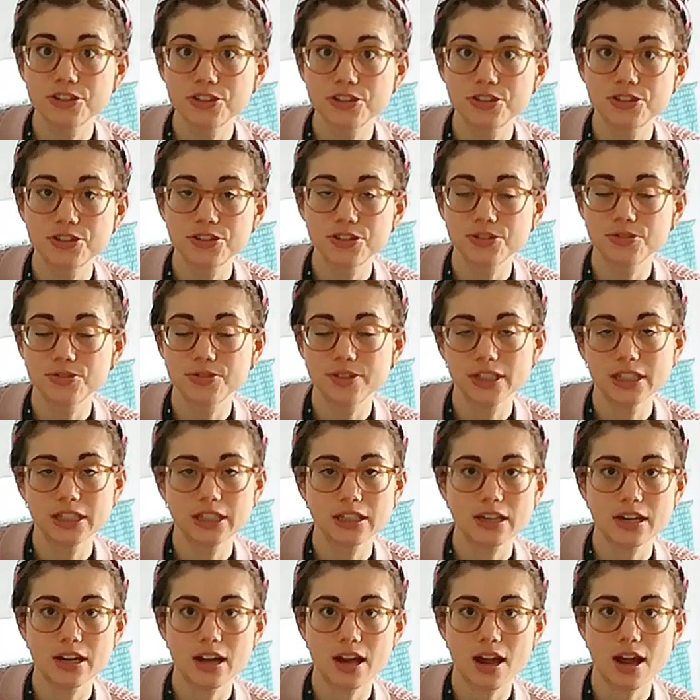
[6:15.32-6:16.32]
during
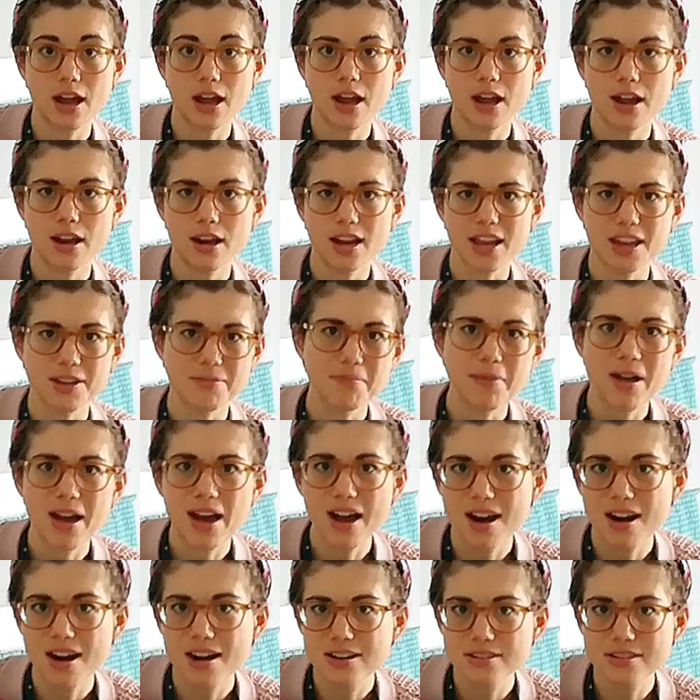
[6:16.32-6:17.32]
like
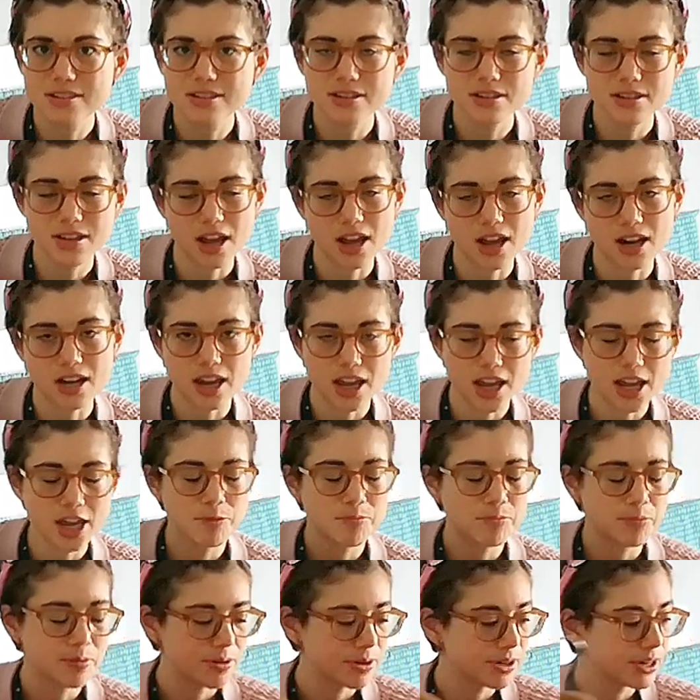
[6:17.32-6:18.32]
March and
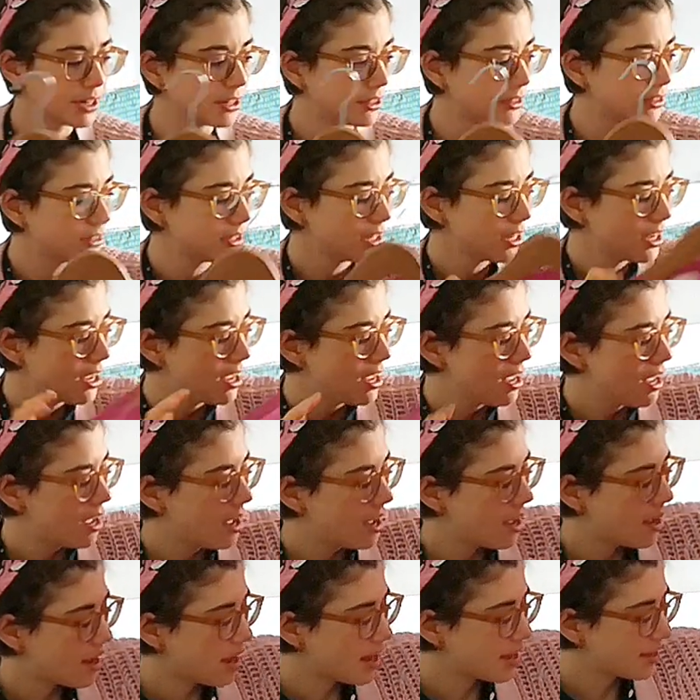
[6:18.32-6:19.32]
April.
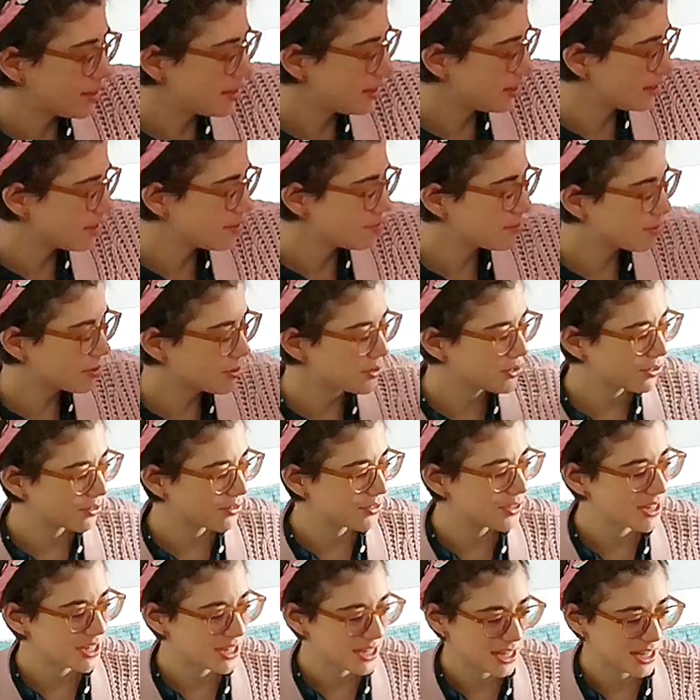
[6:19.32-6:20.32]
I think that most of
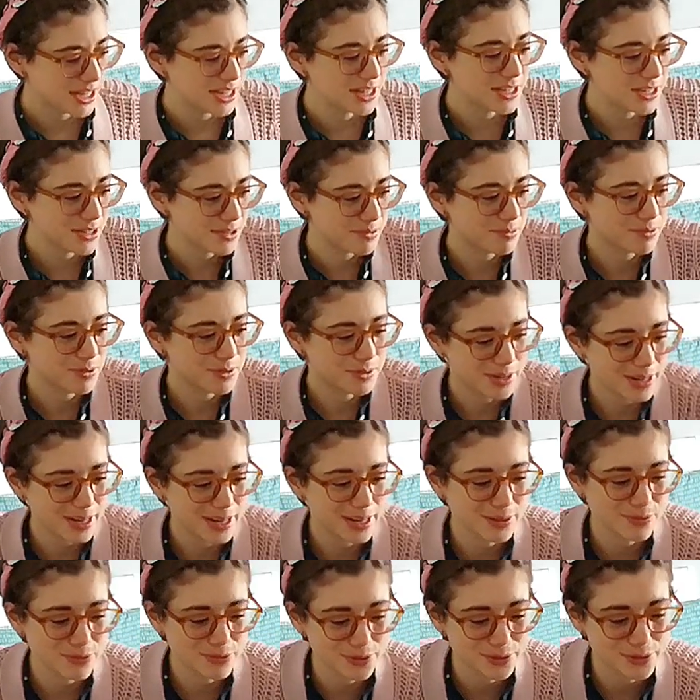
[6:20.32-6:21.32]
these things are more
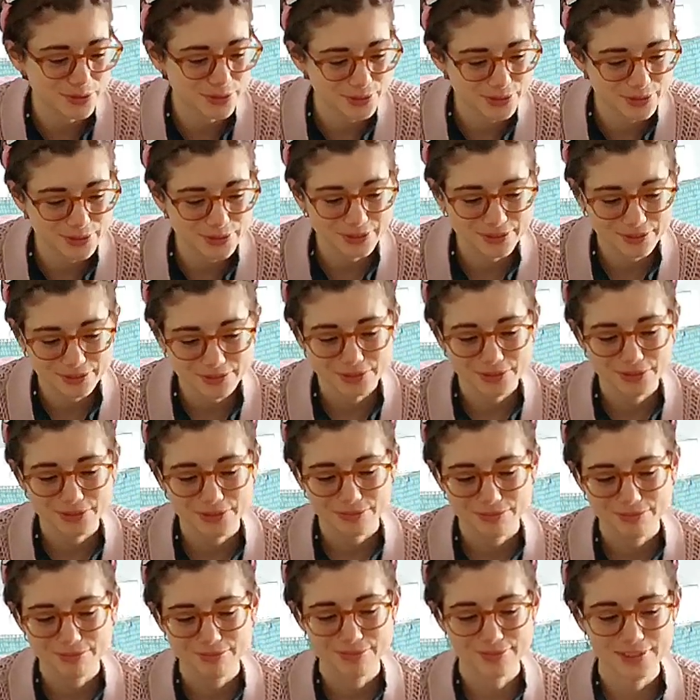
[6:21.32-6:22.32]
like for
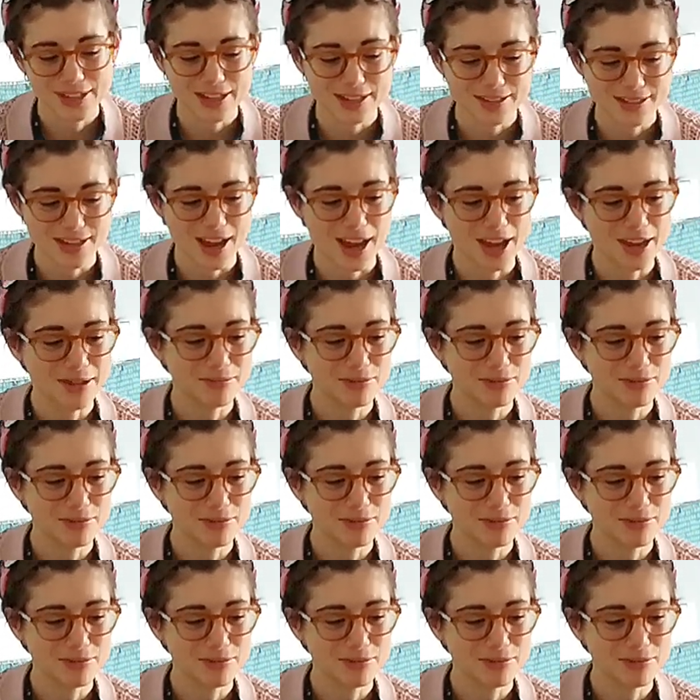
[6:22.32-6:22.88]
that time,